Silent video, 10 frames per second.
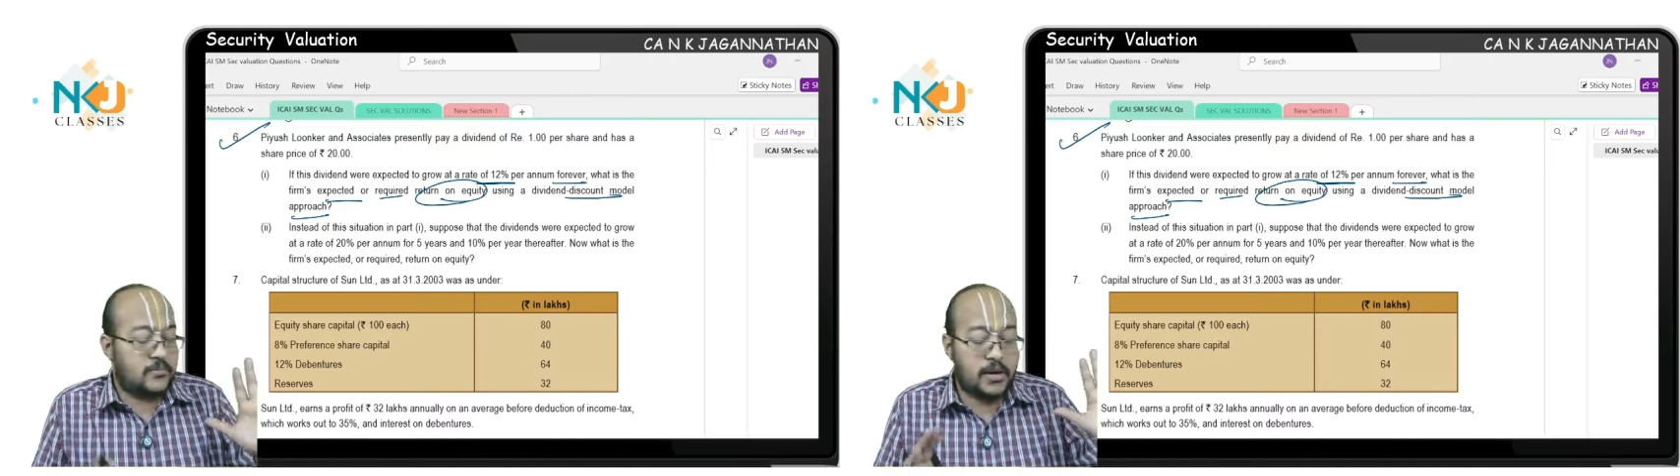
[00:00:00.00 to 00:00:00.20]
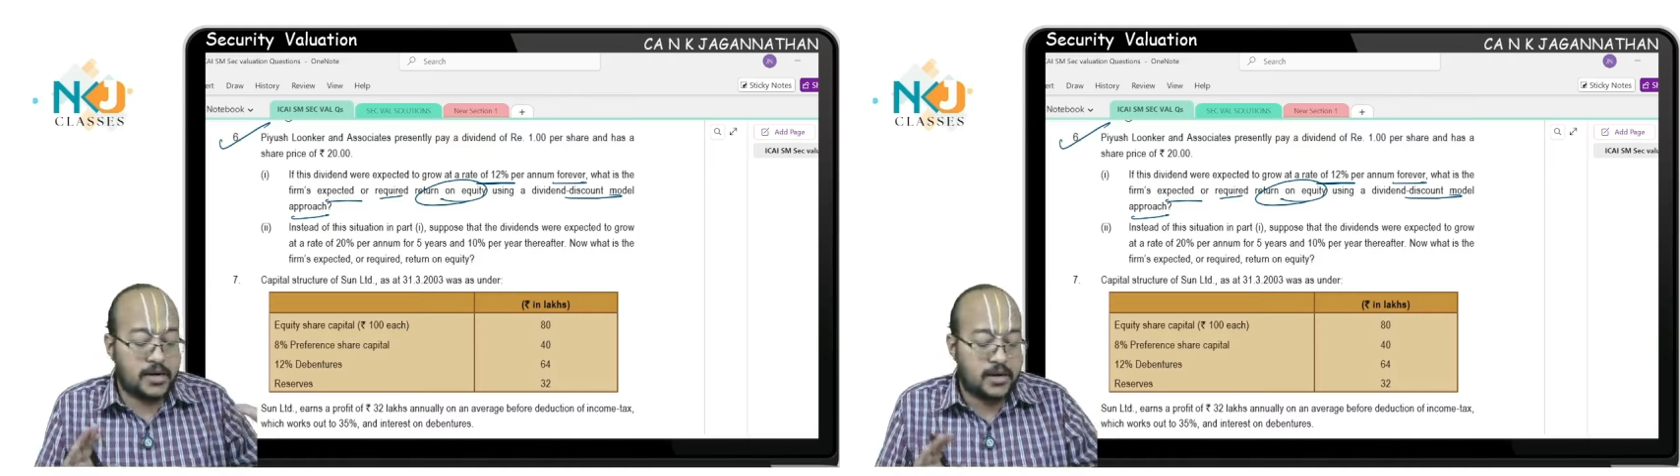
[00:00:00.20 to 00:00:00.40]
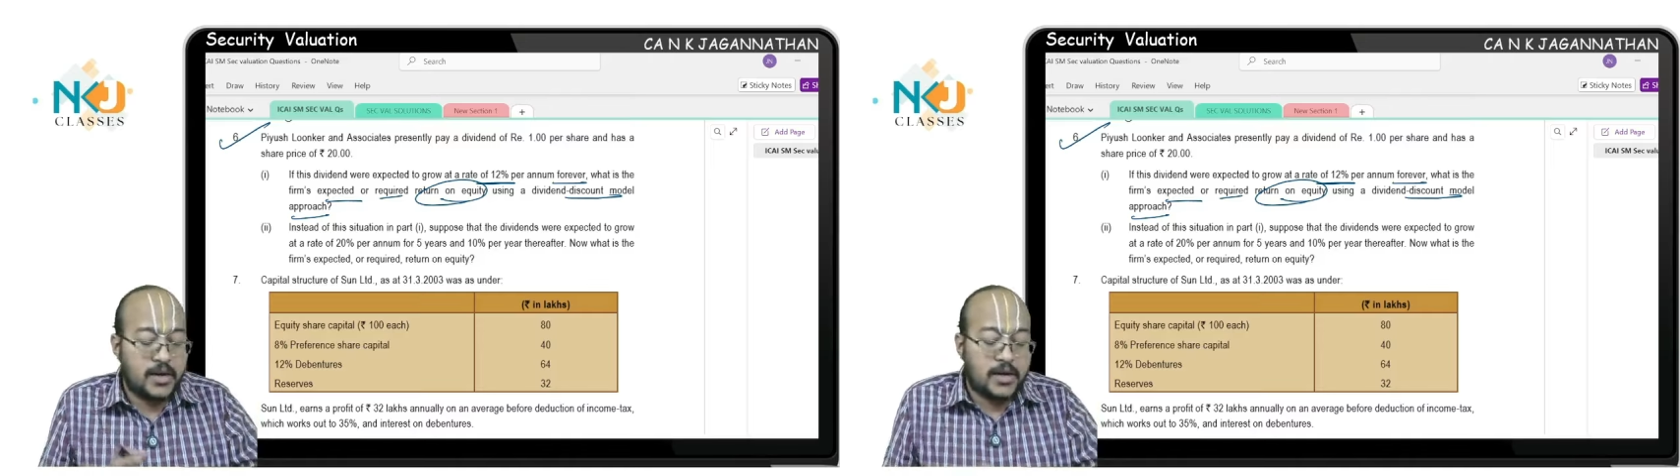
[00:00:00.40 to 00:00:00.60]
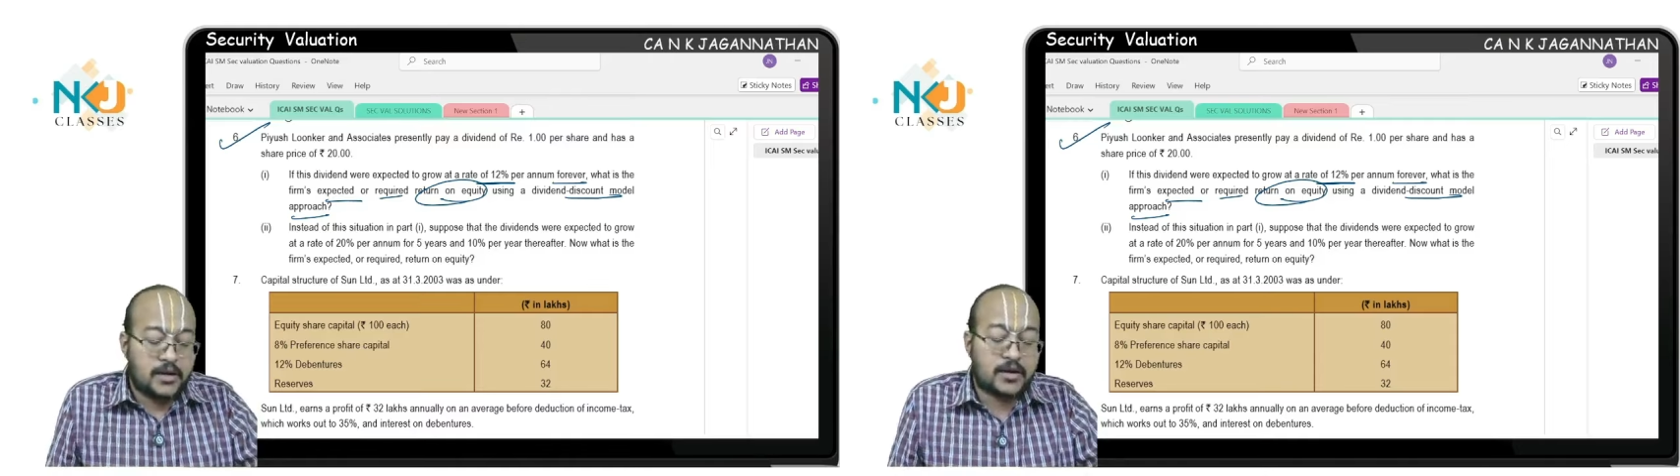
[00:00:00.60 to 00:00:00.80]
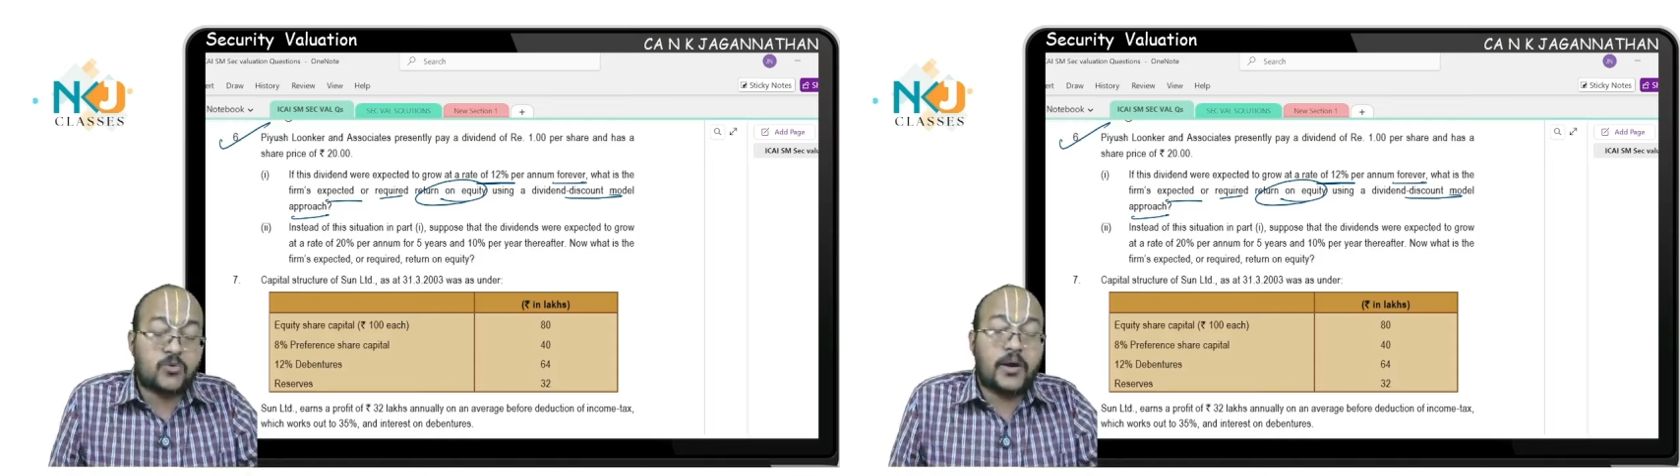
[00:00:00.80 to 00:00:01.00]
But
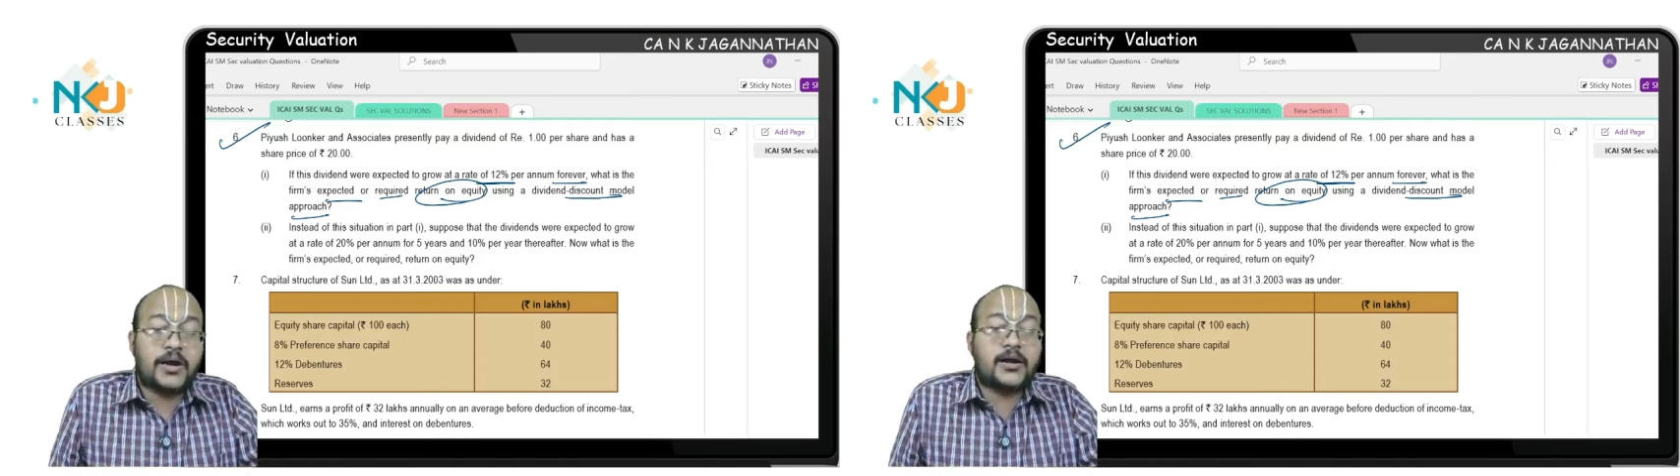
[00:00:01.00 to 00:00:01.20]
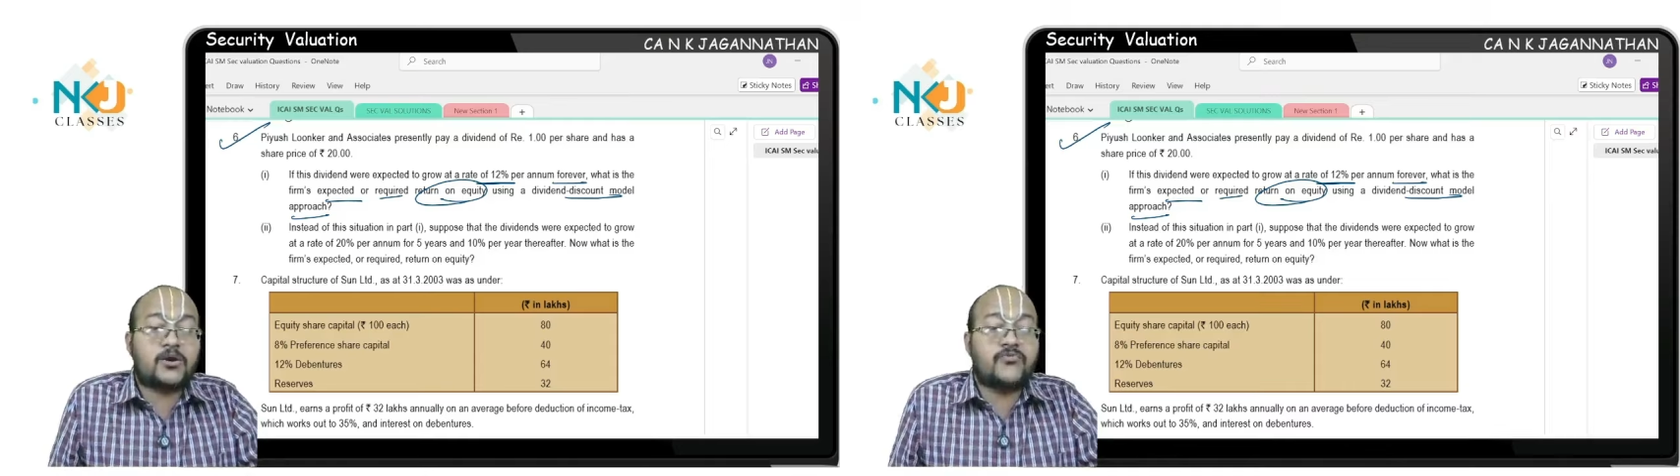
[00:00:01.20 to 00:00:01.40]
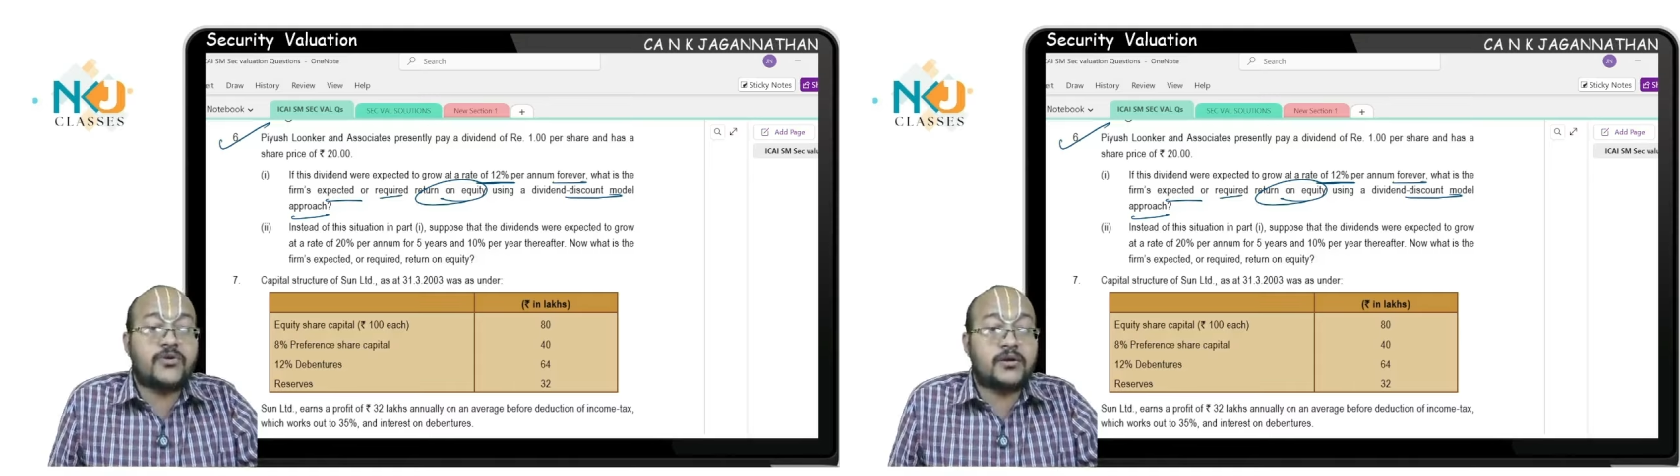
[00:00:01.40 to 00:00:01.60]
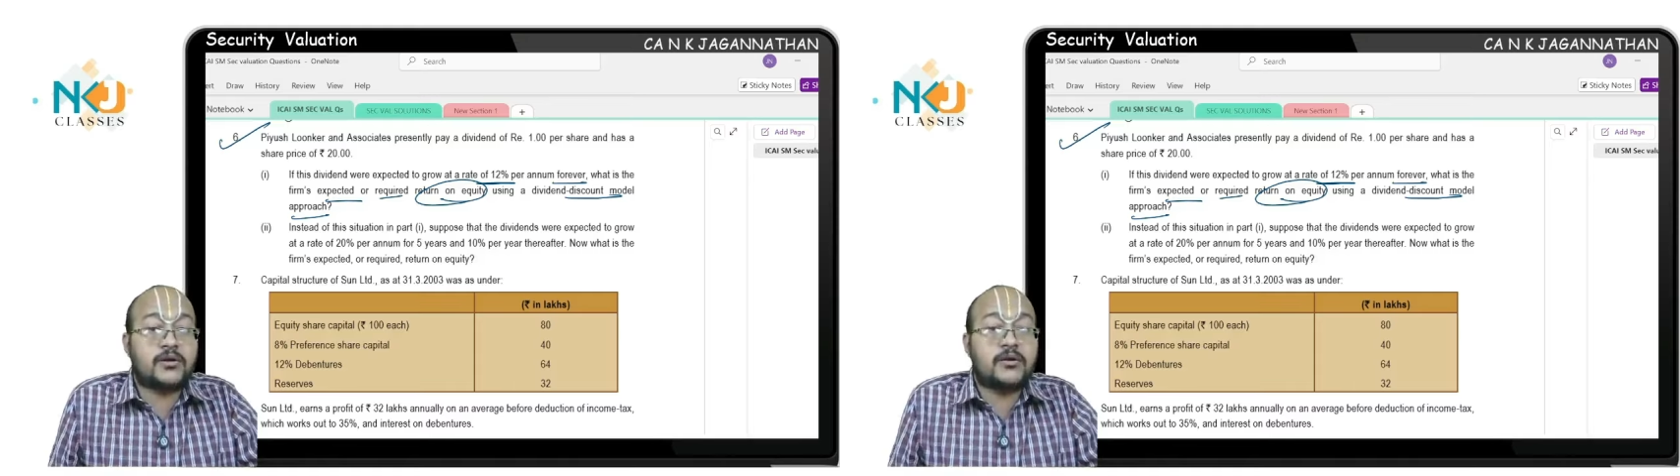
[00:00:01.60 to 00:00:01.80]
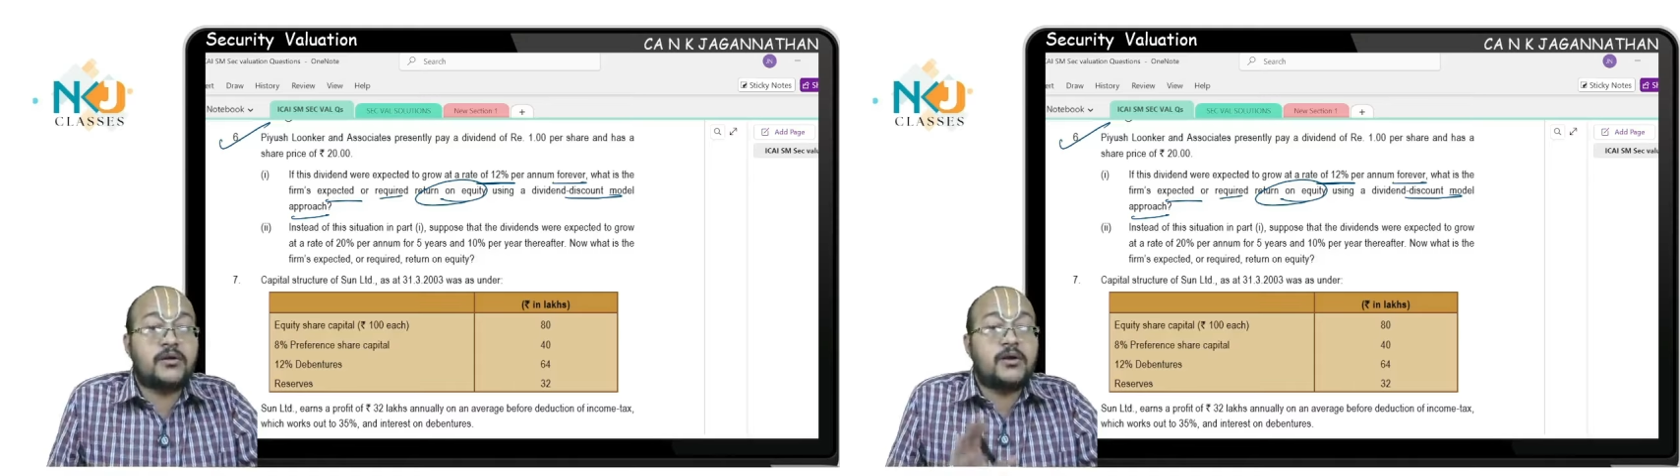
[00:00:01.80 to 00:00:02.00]
required rate of
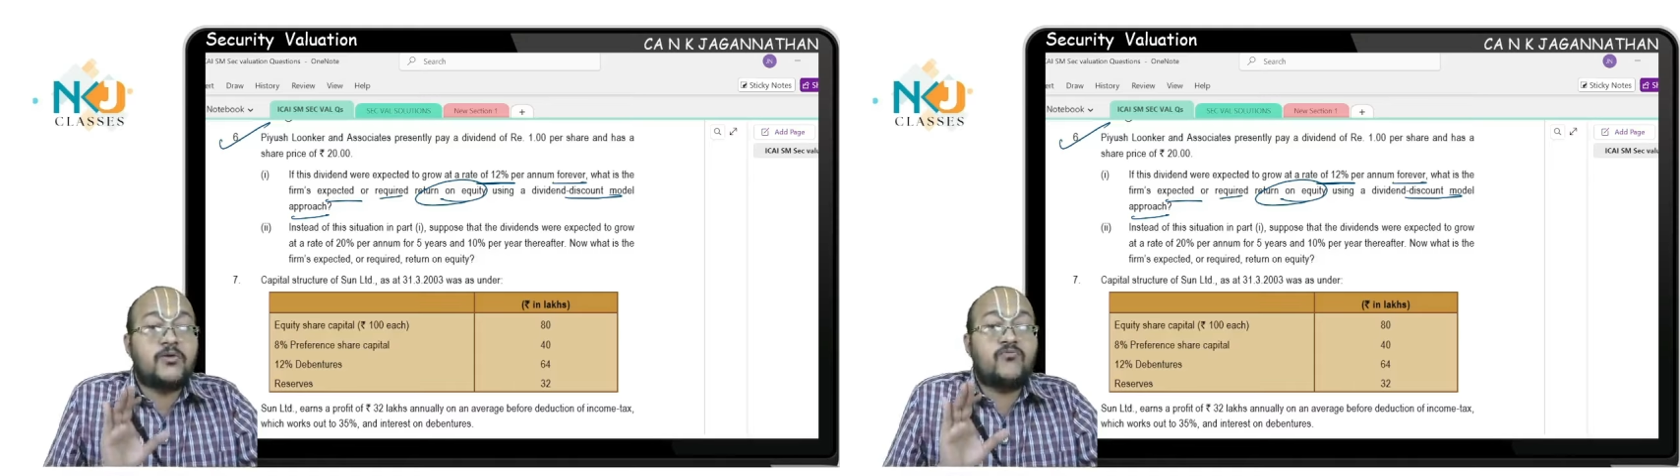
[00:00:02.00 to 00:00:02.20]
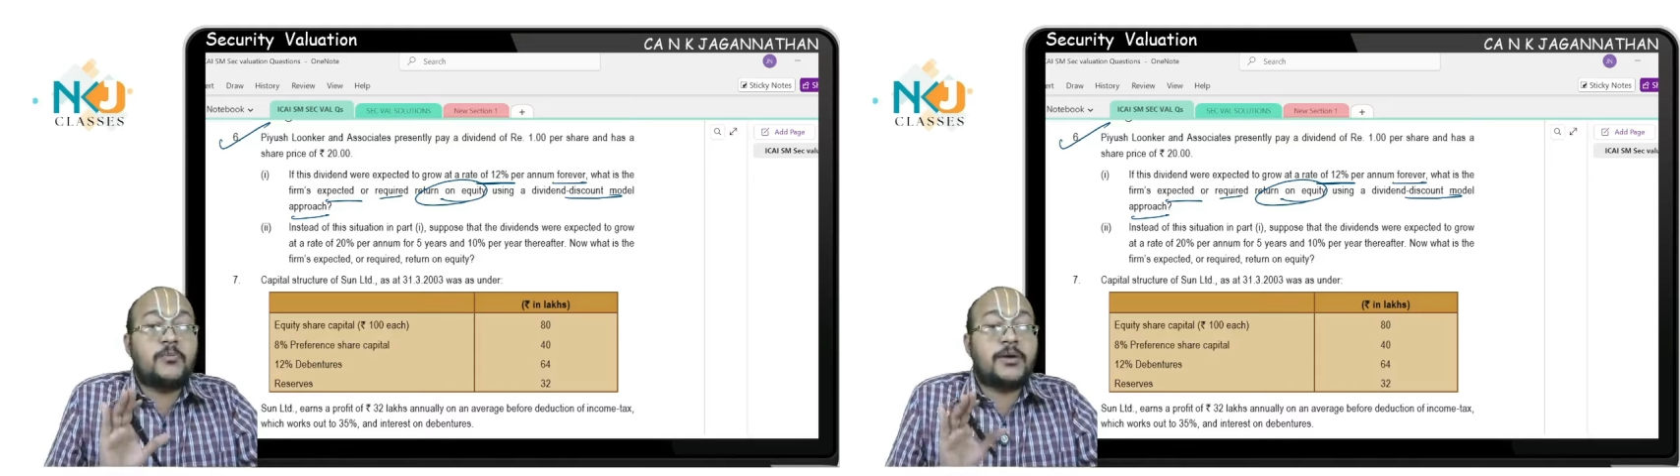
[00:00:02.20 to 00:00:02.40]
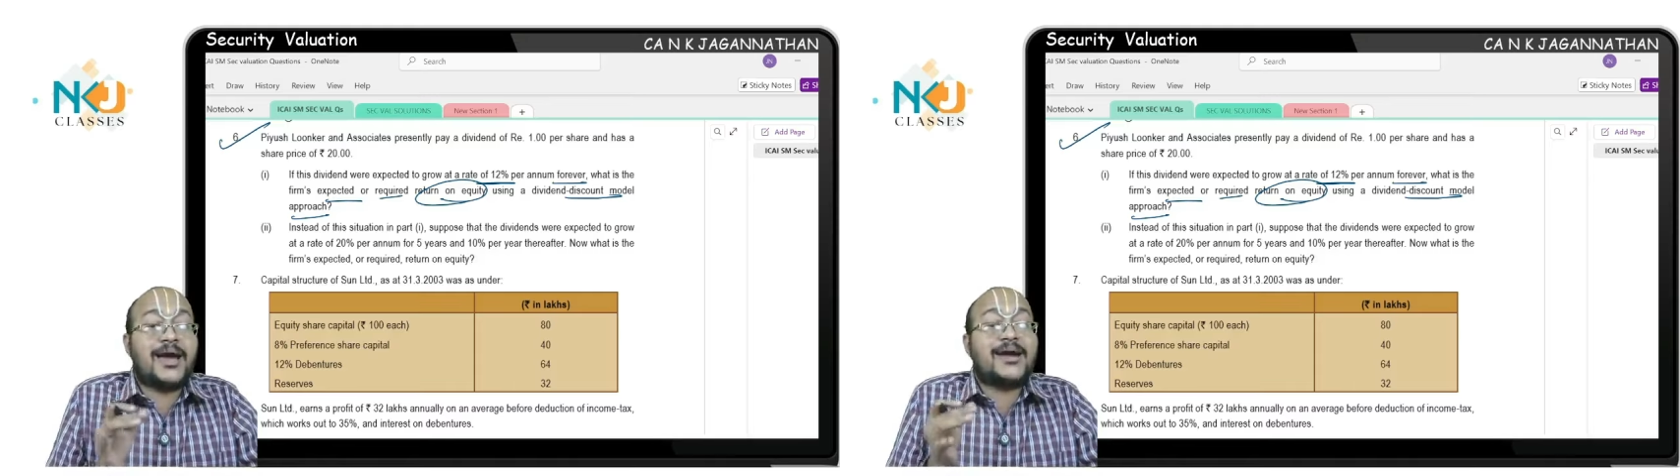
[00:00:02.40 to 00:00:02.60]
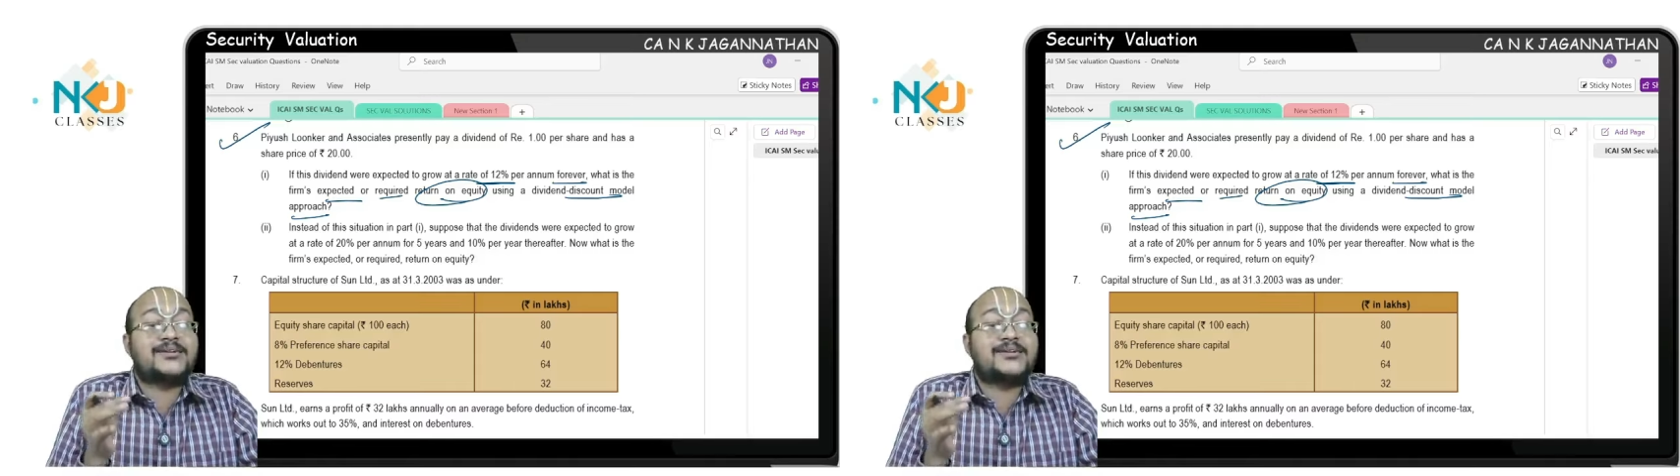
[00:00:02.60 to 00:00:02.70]
return will be